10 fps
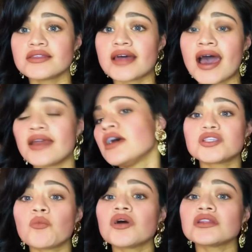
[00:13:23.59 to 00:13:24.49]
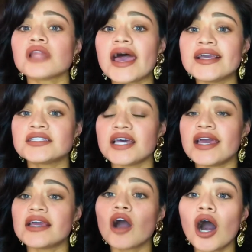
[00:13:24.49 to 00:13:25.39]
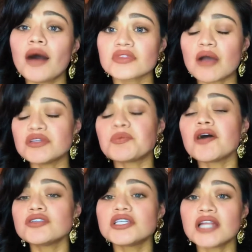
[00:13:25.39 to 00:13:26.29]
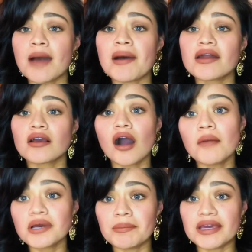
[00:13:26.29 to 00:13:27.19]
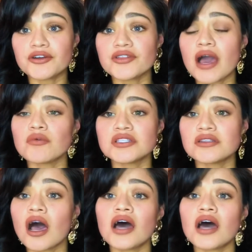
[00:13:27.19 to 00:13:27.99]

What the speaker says: that someone liked a comment that was posted about a comm commander that was not